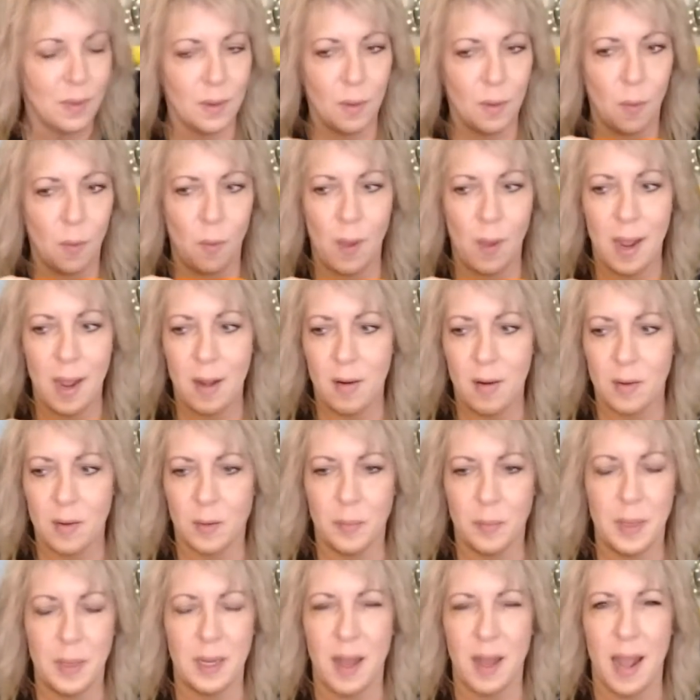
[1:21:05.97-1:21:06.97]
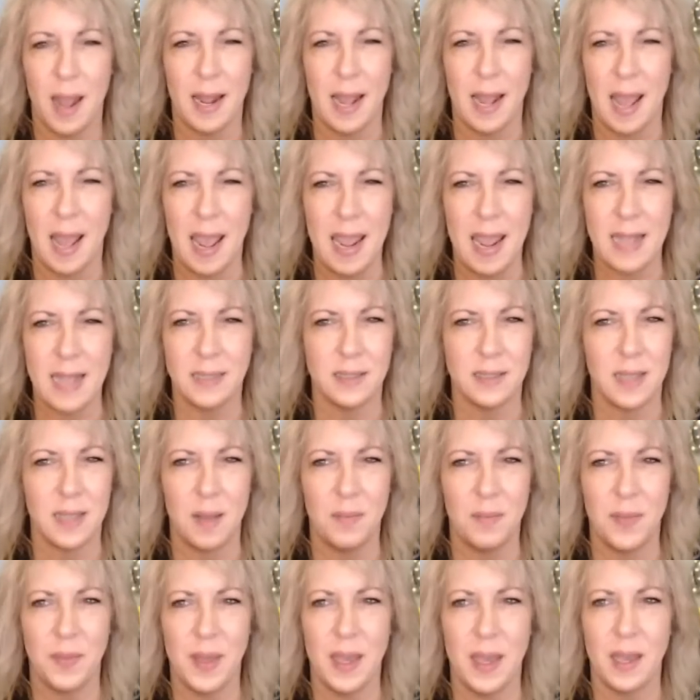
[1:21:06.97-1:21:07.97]
where it will be like eight
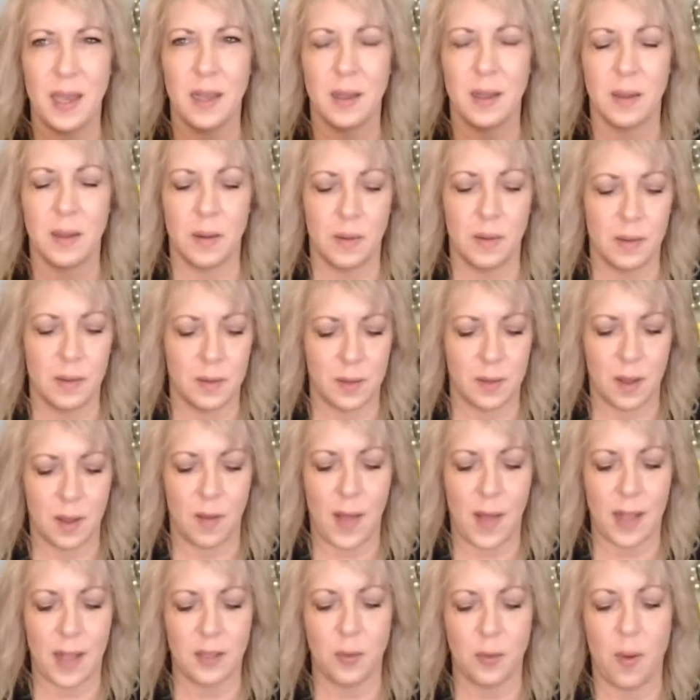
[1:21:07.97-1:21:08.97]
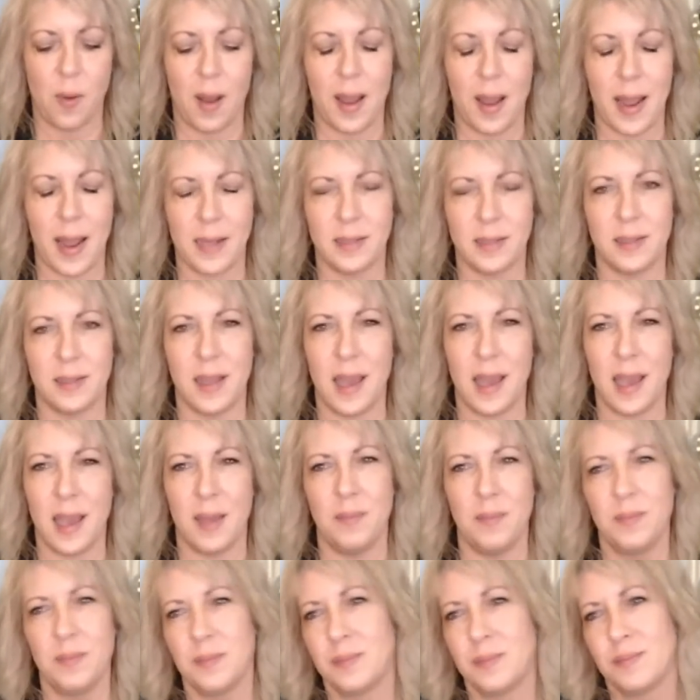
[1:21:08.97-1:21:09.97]
something. So that's why I
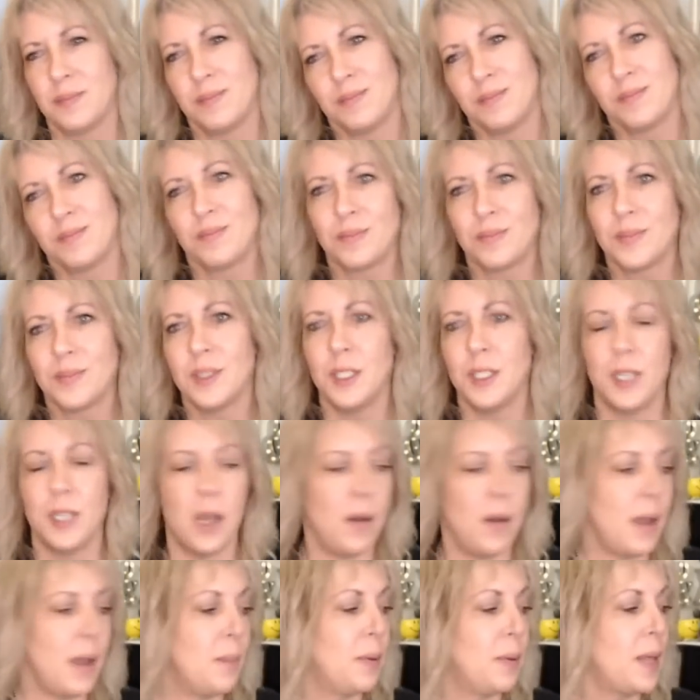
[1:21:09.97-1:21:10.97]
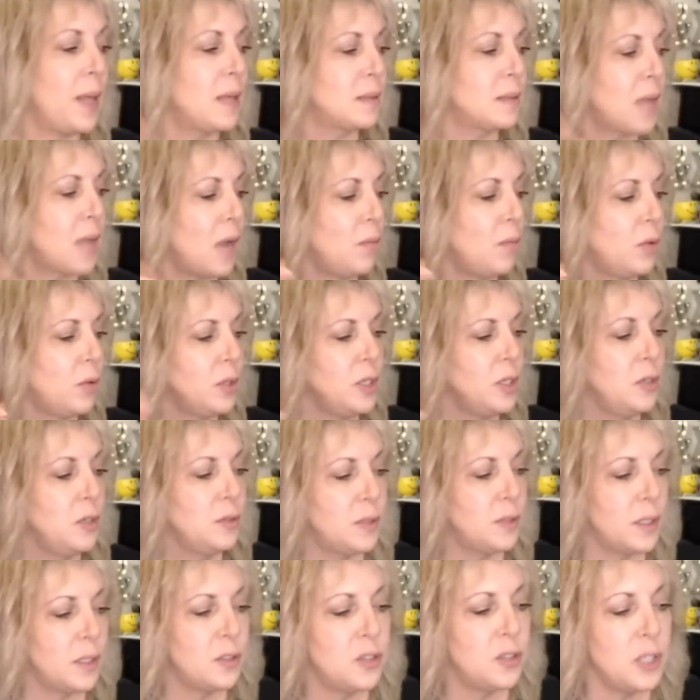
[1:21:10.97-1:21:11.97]
say you know, and plus I will
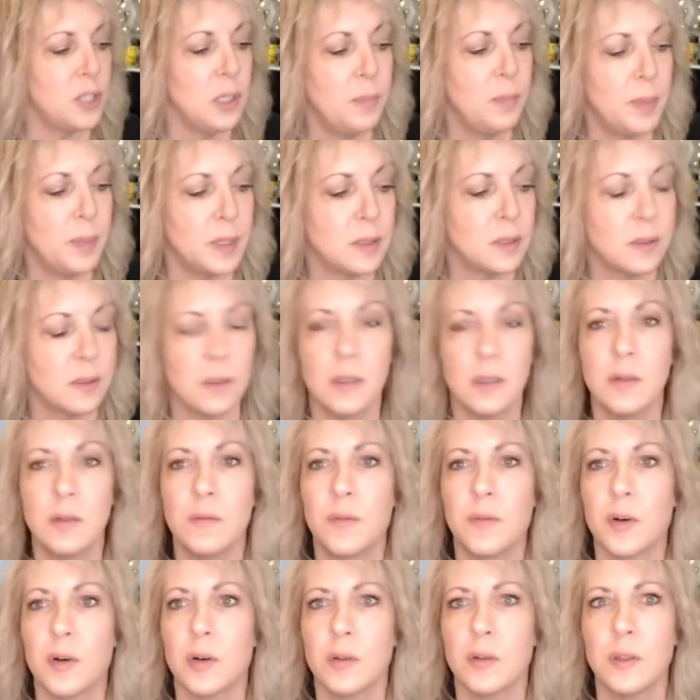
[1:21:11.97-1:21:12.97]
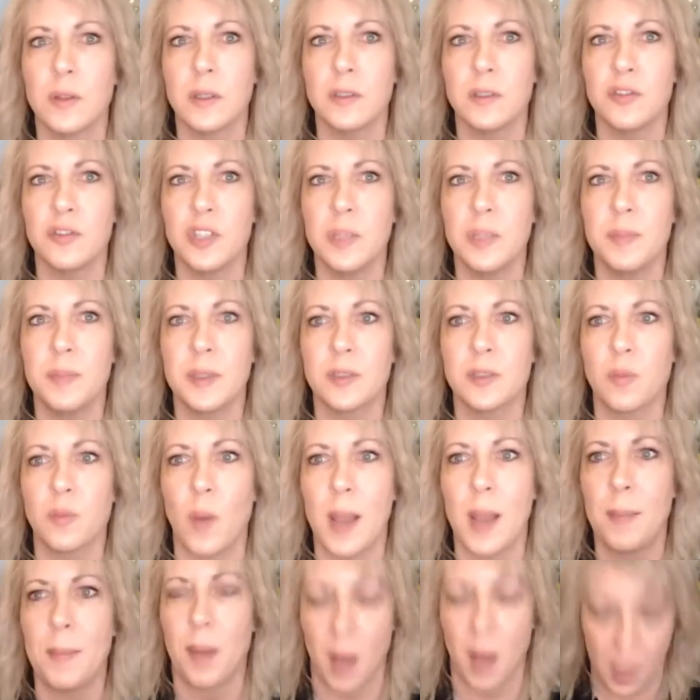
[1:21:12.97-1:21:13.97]
use the cheapest, the cheapest
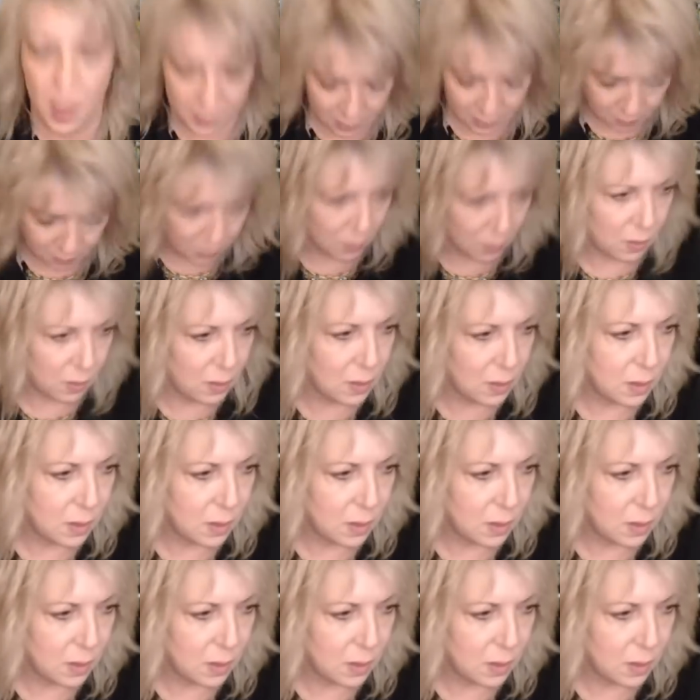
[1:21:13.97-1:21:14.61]
way possible.